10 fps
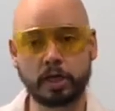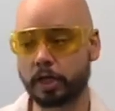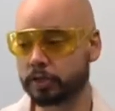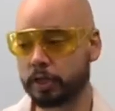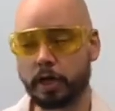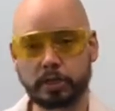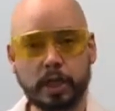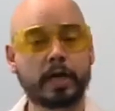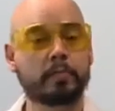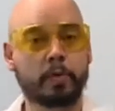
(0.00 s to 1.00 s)
not just on our
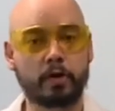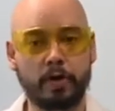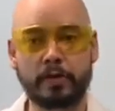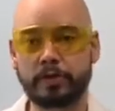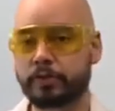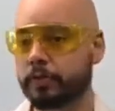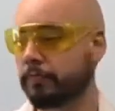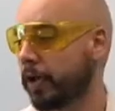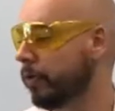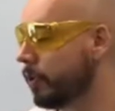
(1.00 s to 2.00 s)
site, but around, things you can
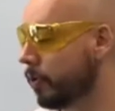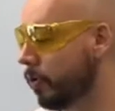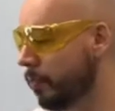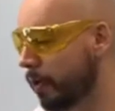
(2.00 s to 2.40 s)
find around the home.